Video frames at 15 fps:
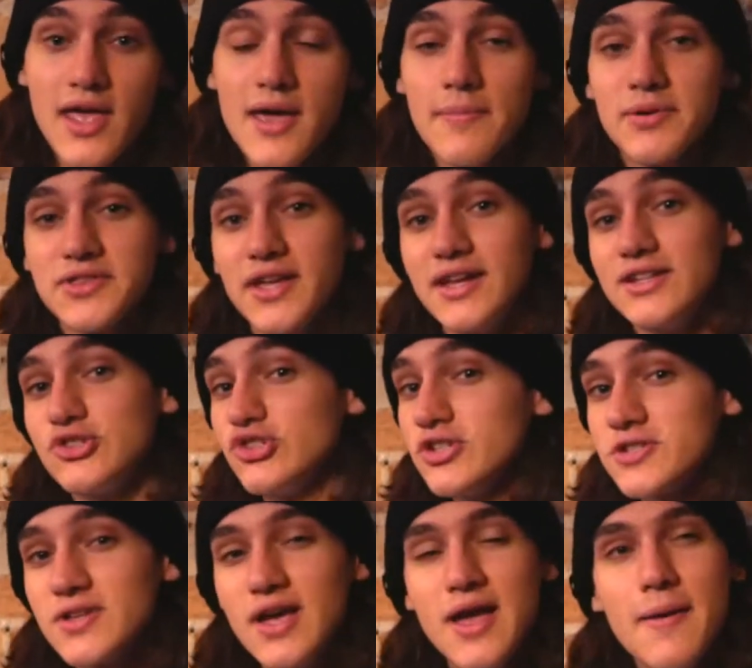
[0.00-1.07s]
But then it's
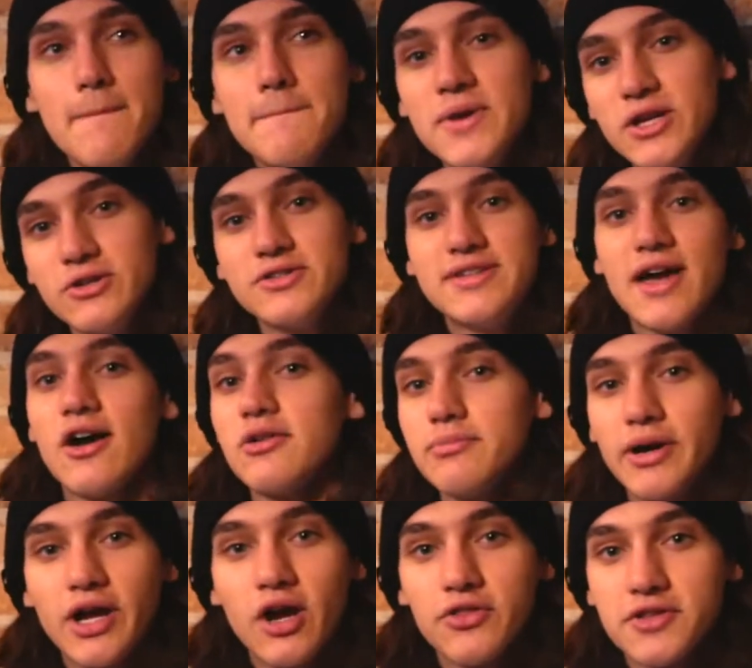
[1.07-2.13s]
just mirrored down
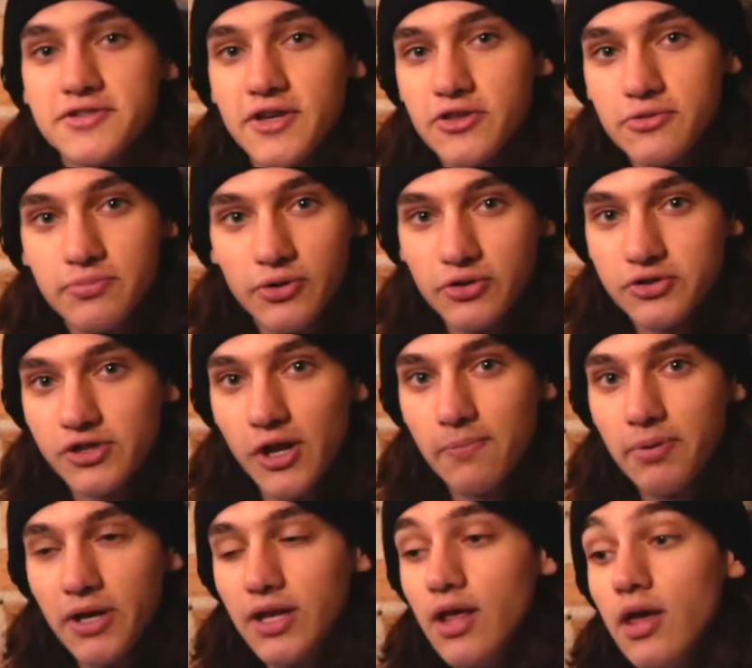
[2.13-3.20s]
by all this other bullshit.
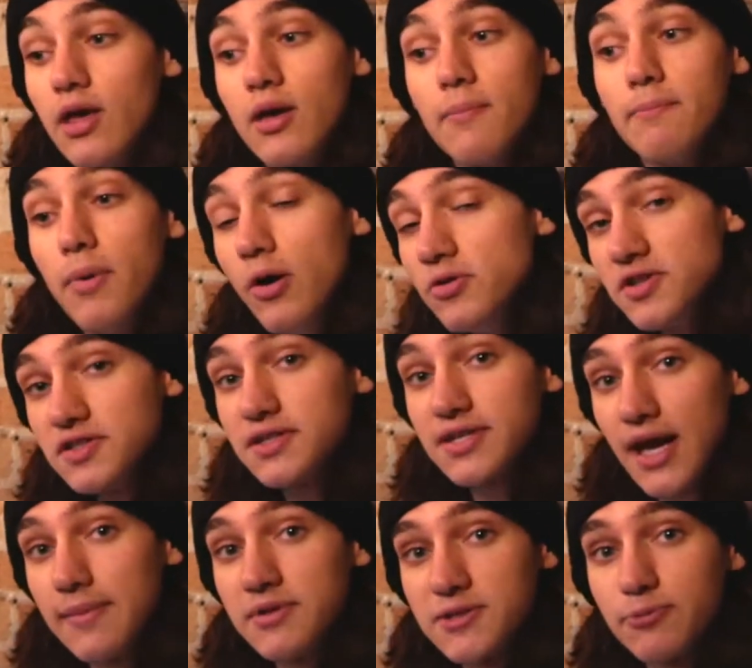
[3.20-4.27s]
But most of the
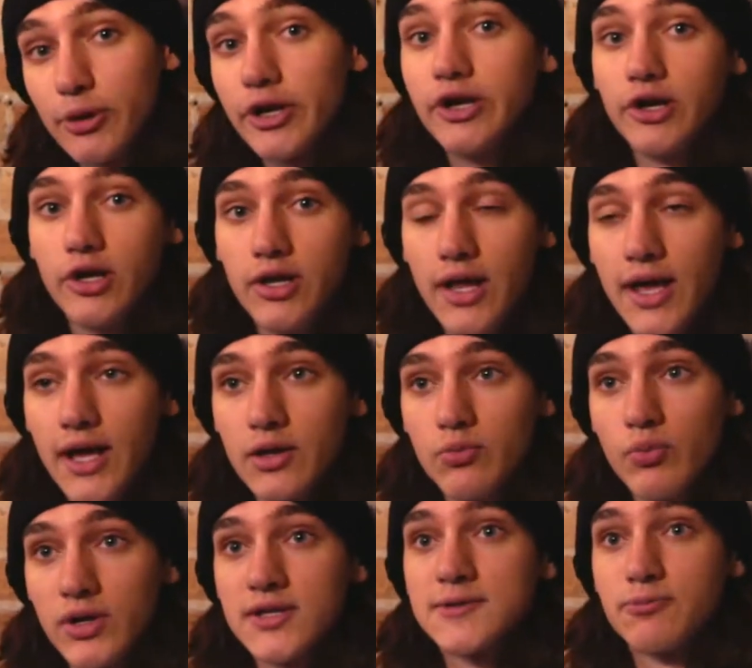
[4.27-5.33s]
time it's pretty good. And
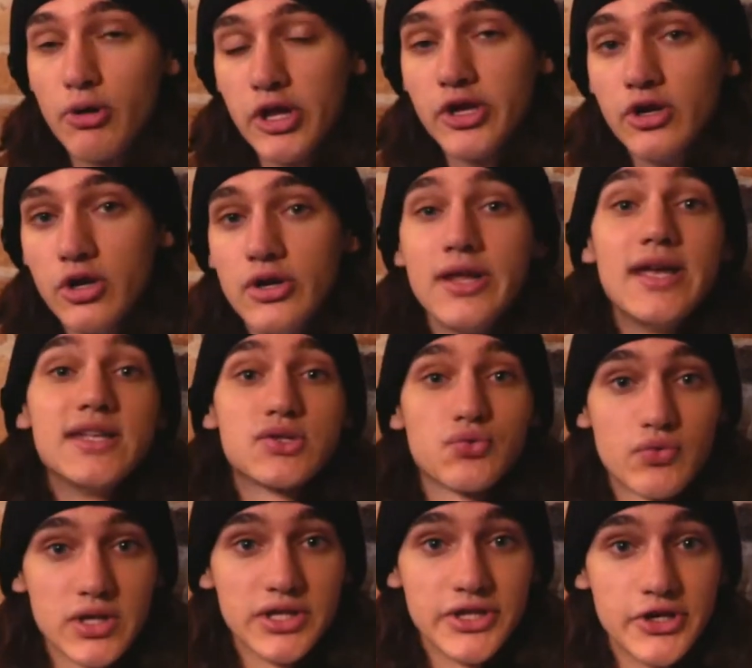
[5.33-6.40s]
when it's pretty good, it's
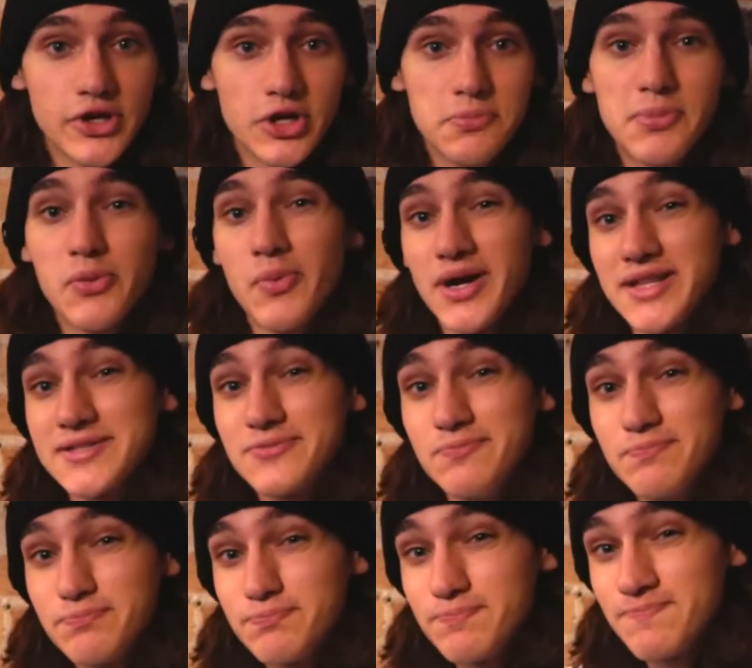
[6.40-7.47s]
really good. But when it's
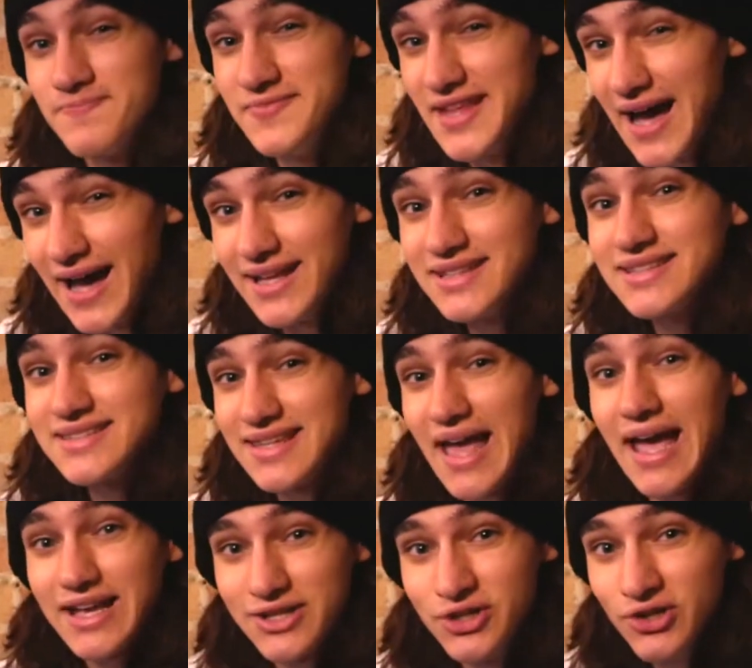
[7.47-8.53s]
not
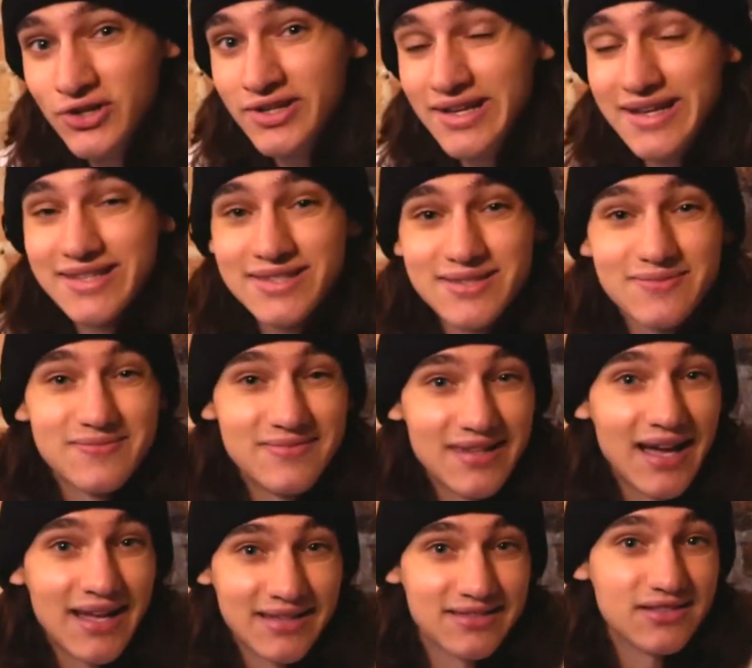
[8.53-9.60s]
that good, it's
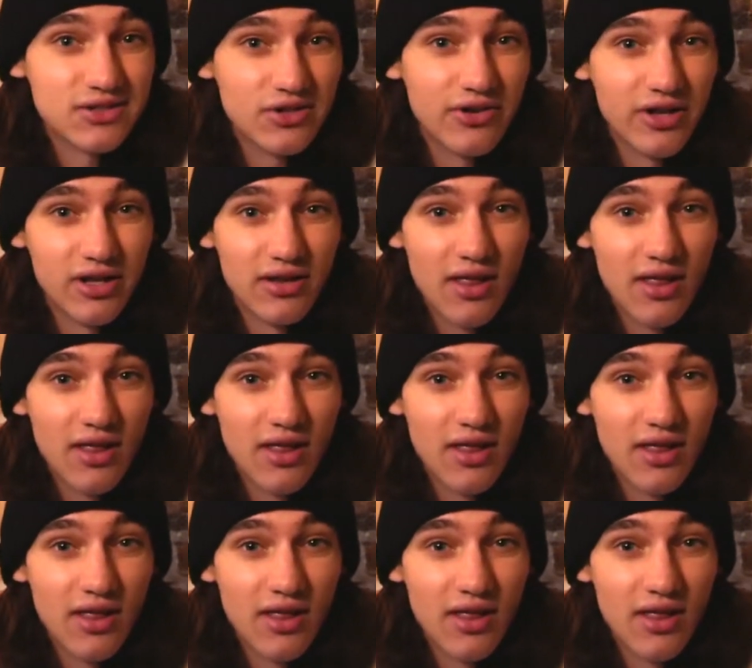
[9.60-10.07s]
not good.